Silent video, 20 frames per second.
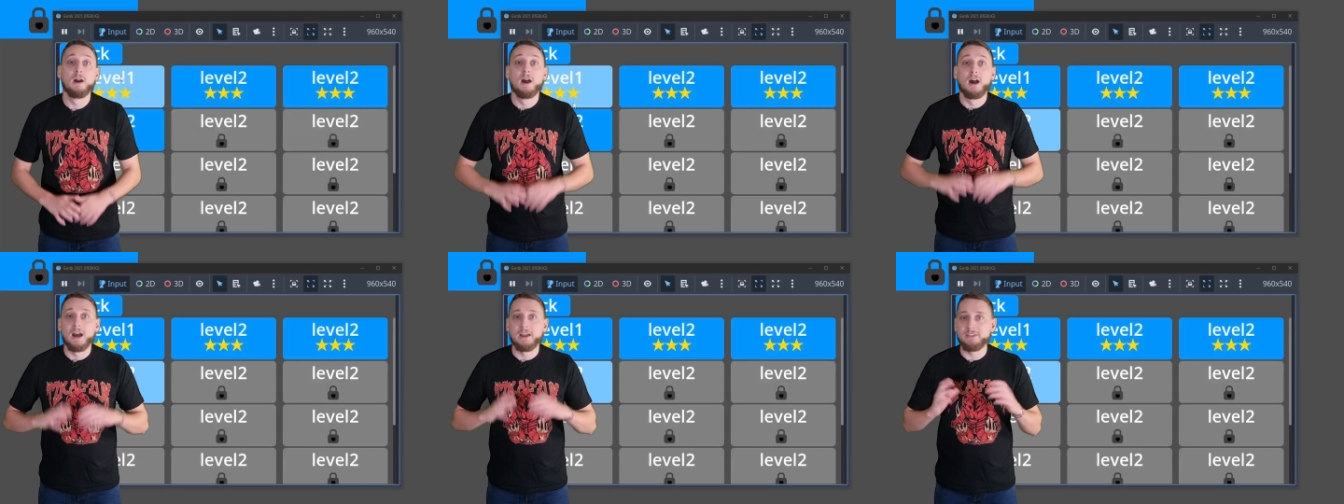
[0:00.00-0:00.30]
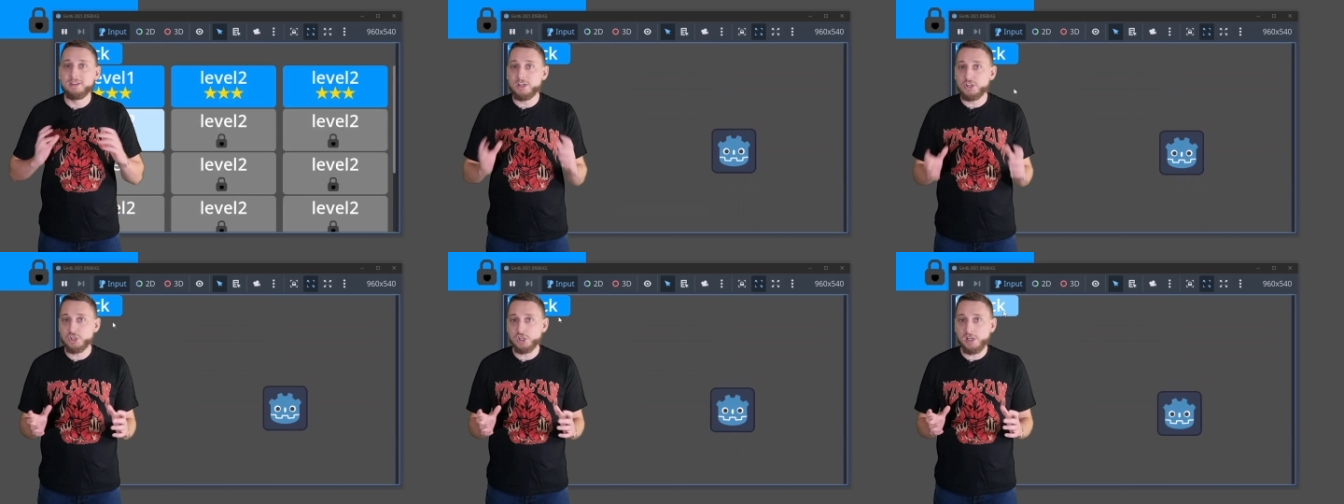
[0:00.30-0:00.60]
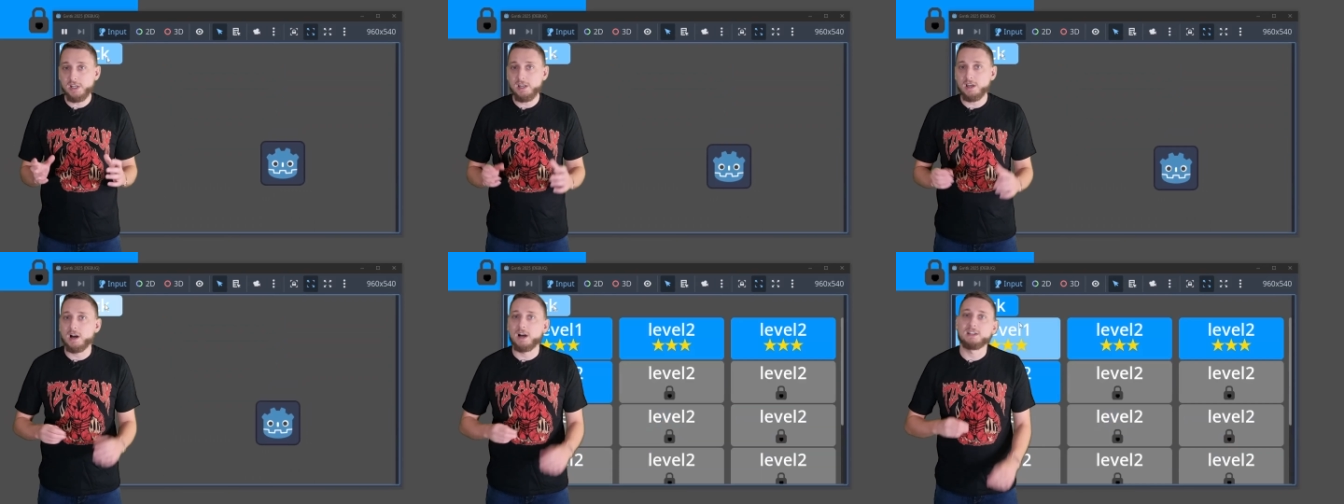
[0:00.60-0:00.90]

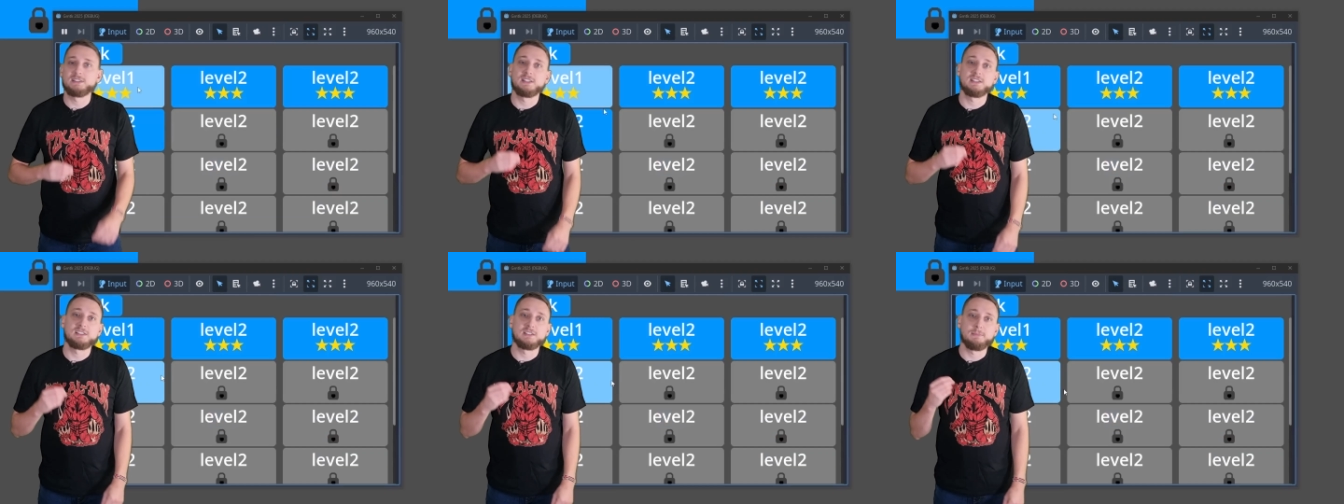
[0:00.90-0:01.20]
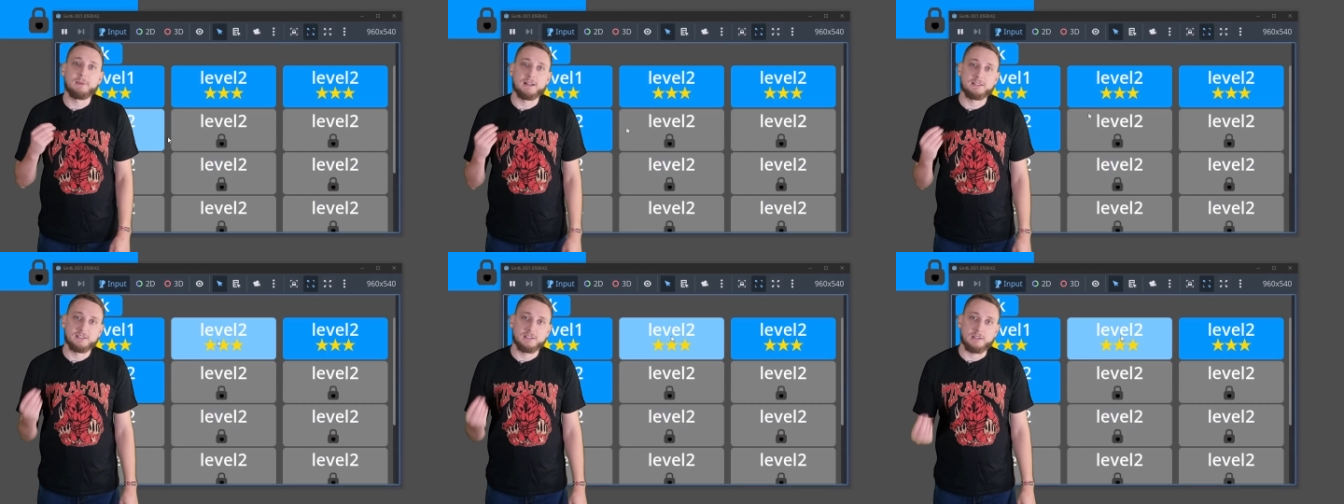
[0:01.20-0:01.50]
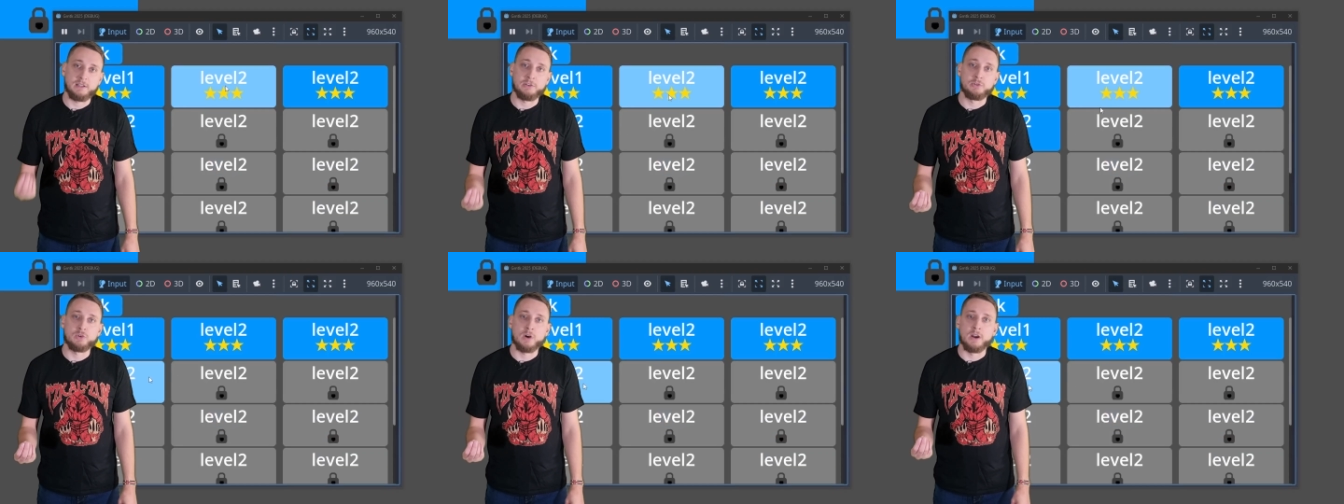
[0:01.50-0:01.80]
Initially, I
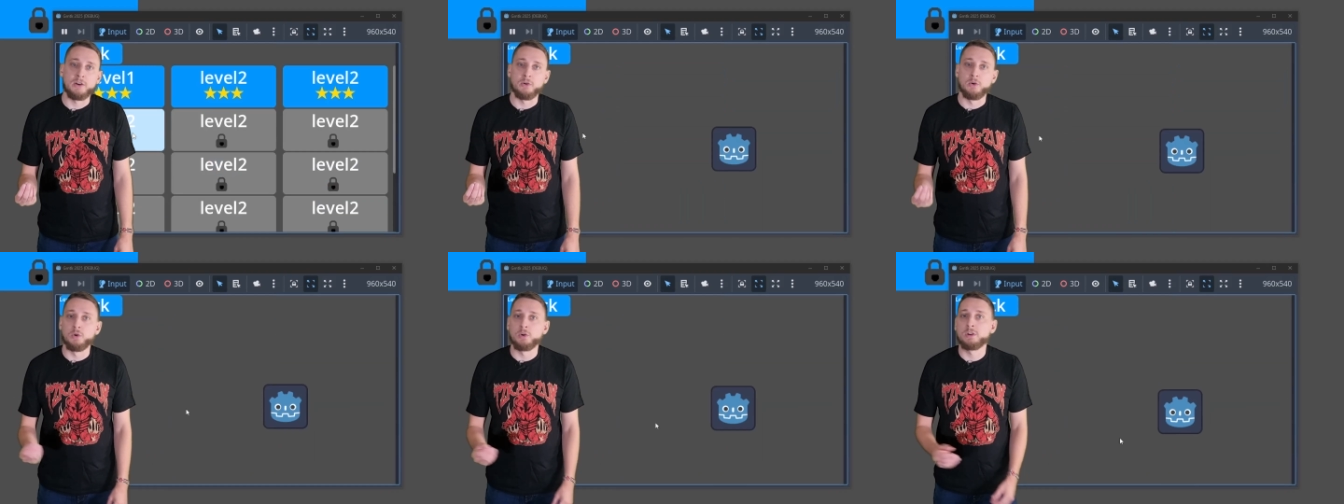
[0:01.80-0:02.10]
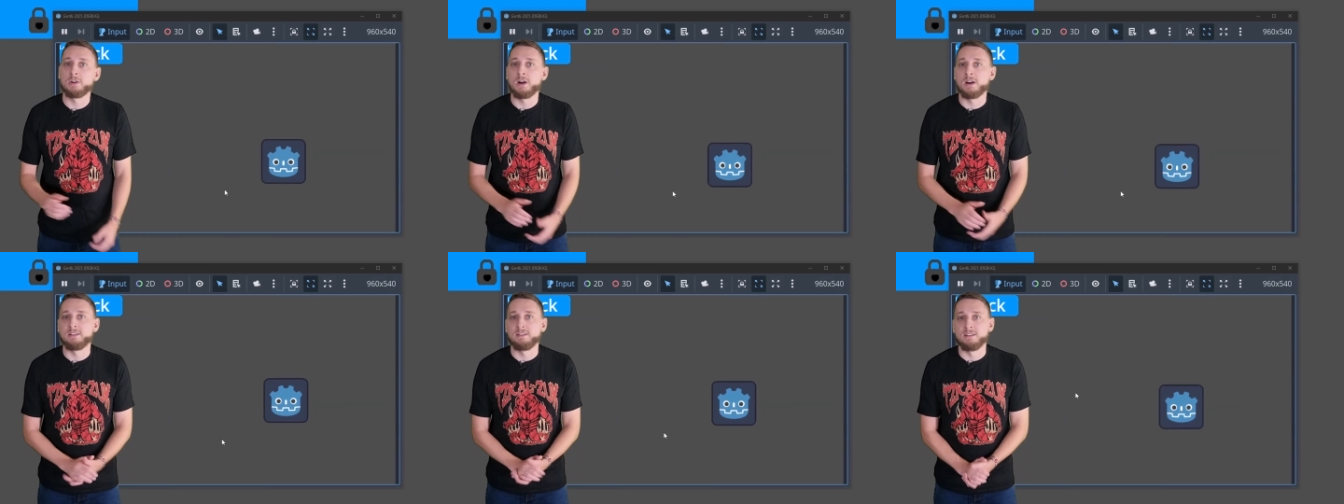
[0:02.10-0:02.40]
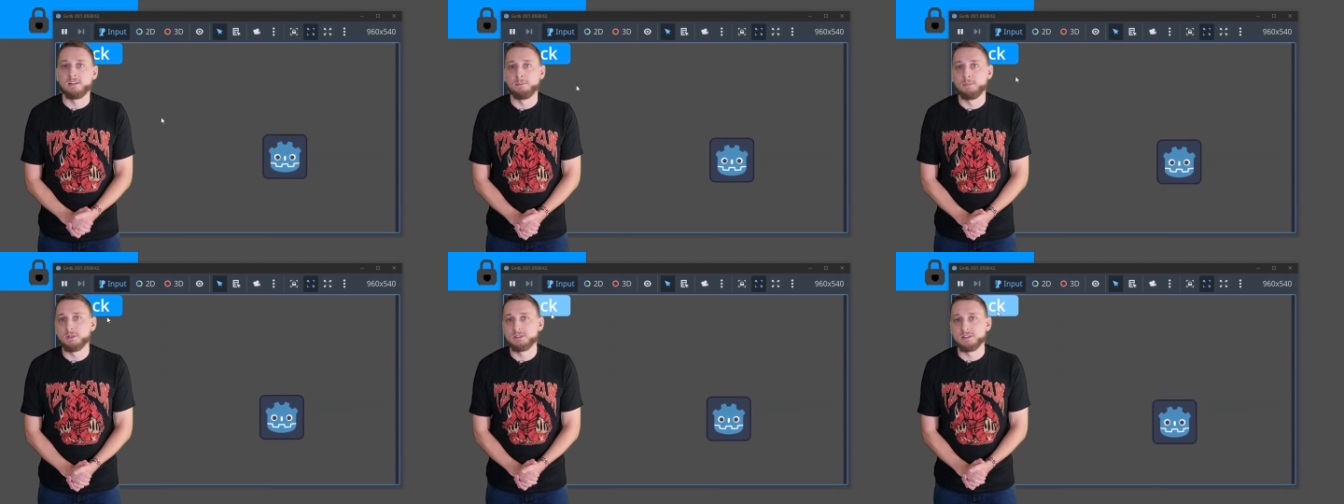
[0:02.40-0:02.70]
systematically tried organizing
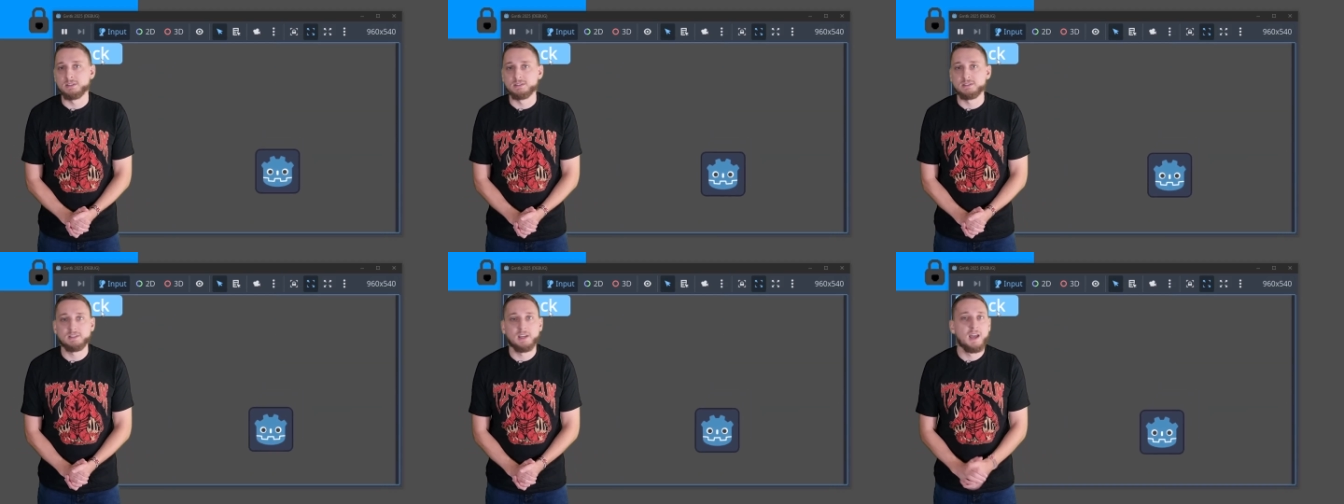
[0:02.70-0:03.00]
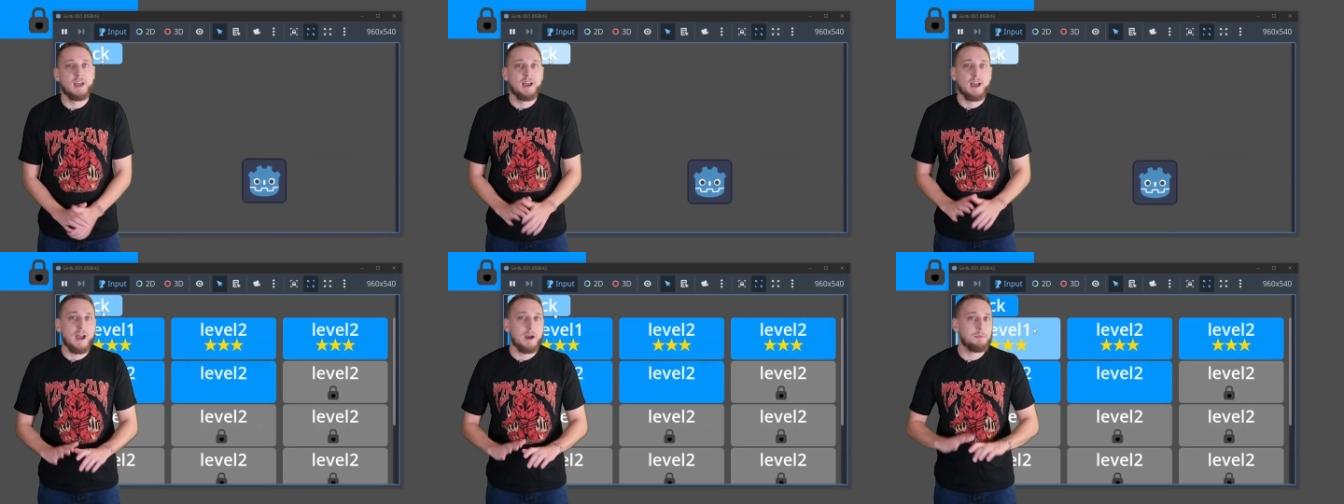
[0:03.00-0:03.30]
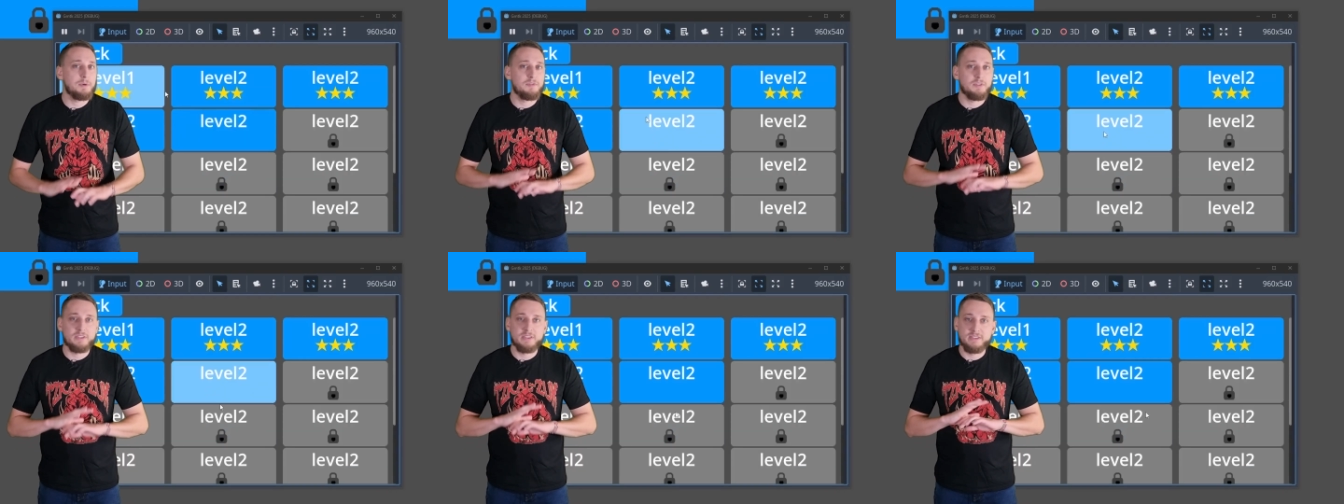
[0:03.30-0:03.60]
the buttons.
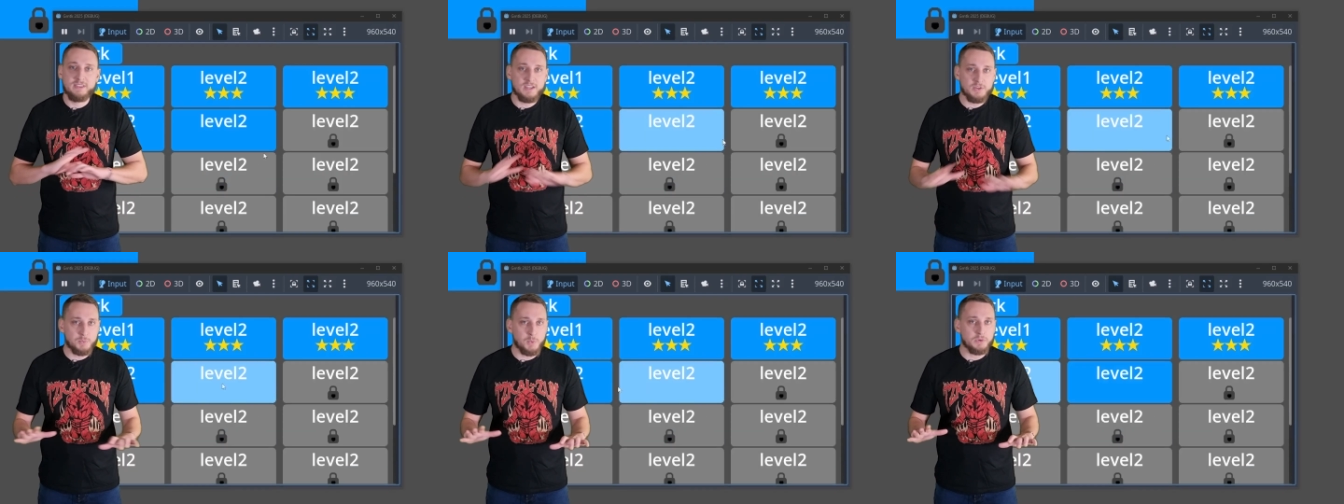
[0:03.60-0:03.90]
However, this